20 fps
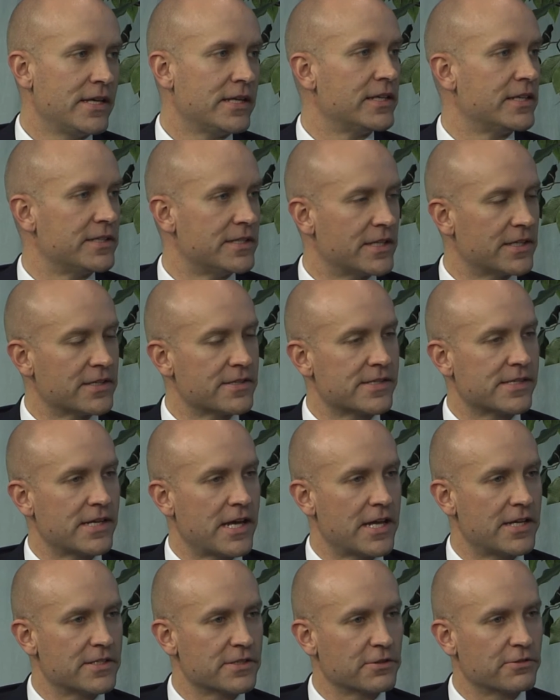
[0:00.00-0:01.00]
and done a
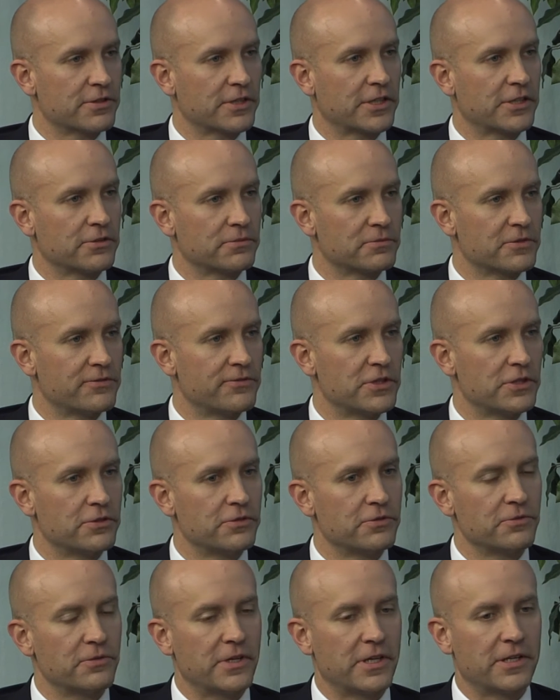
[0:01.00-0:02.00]
science curriculum
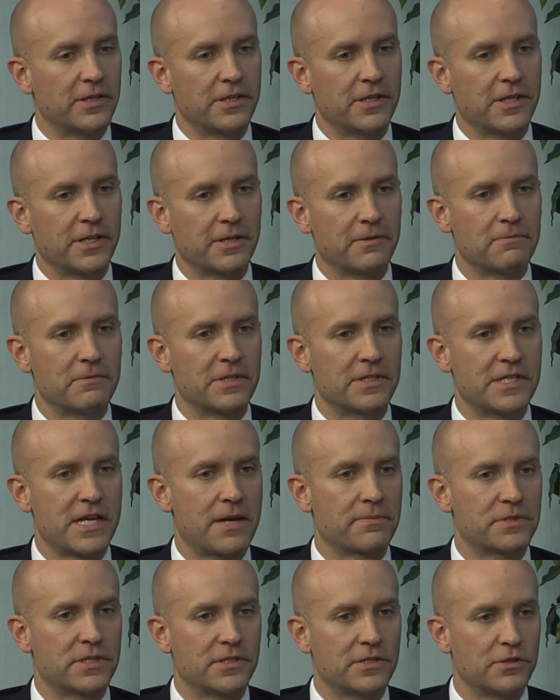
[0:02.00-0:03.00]
review and
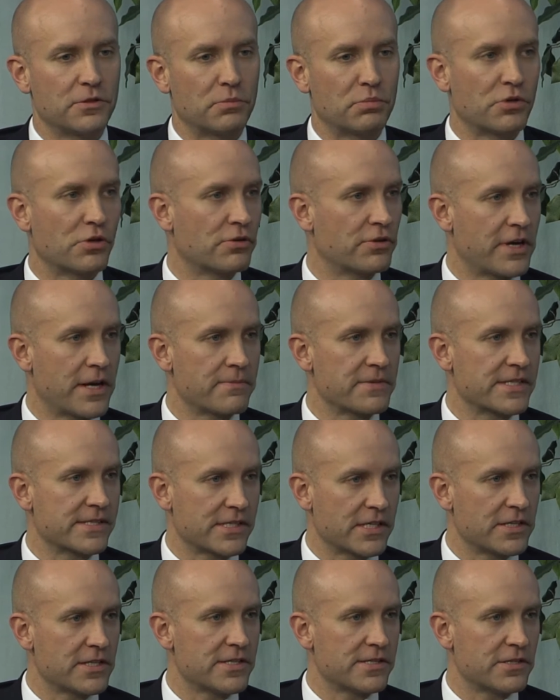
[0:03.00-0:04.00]
adopted a new program of
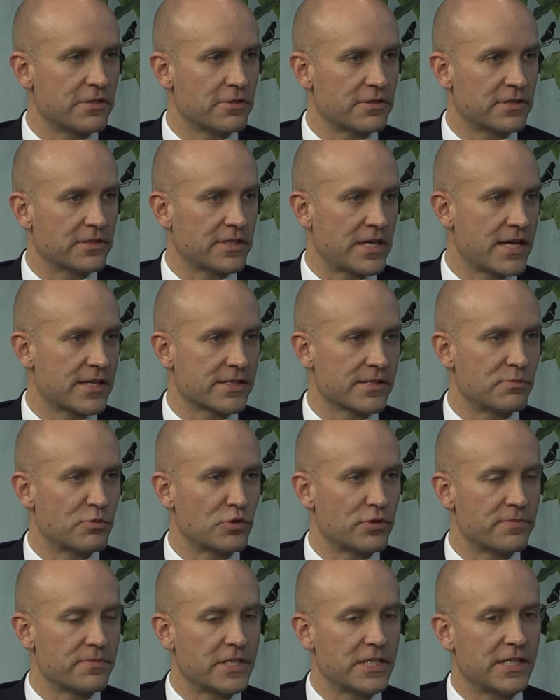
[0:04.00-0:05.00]
studies here at the last
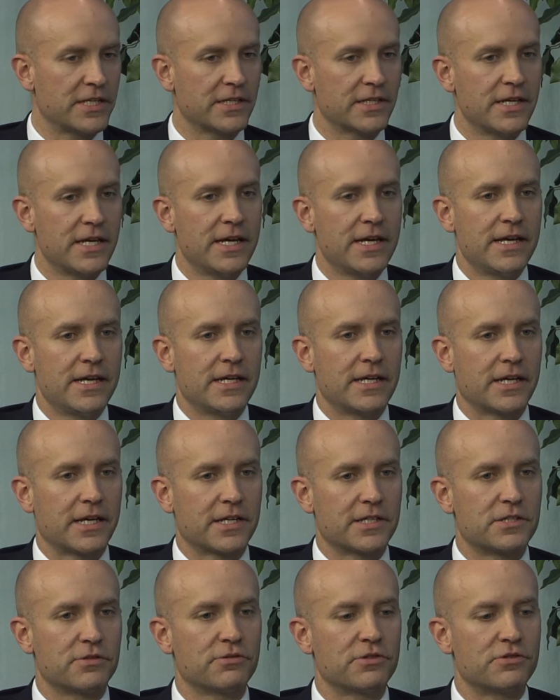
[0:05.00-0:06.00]
board meeting
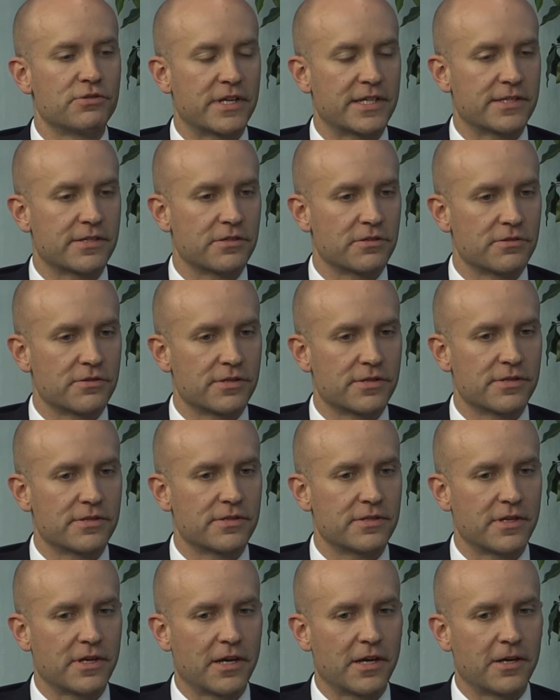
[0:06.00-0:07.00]
to address
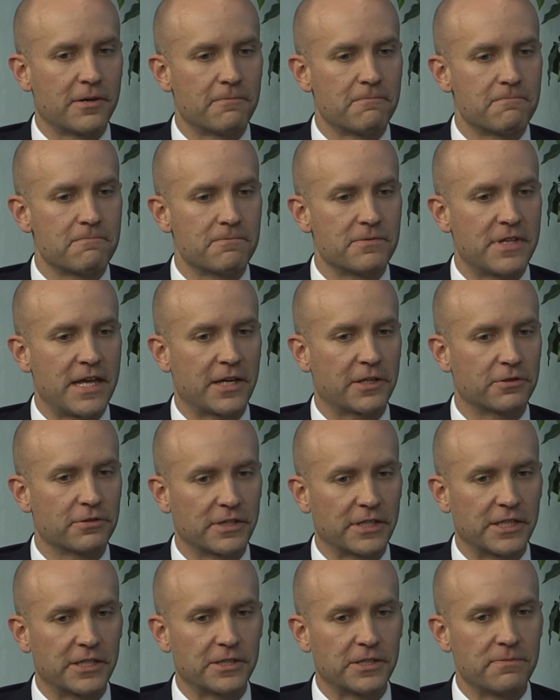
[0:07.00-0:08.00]
that
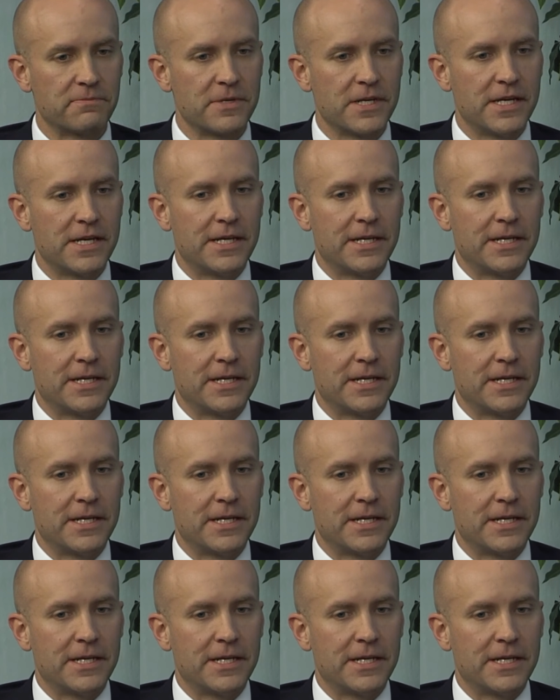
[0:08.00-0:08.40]
curriculum.